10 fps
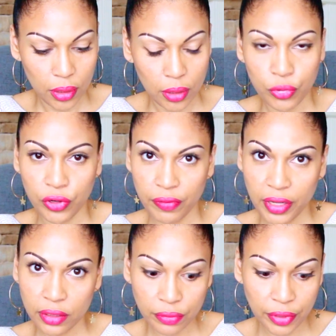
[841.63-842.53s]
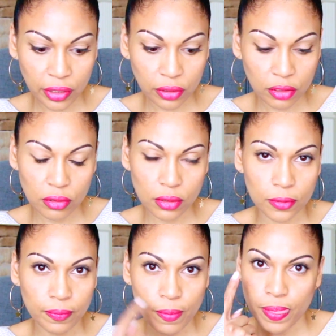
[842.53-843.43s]
Prevent the
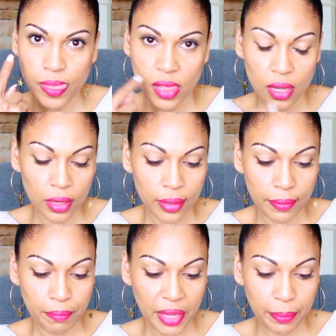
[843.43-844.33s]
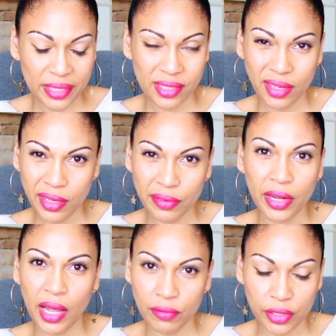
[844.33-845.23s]
wrinkles, make my skin even.
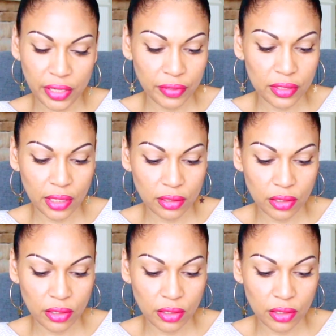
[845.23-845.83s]
I have uneven skin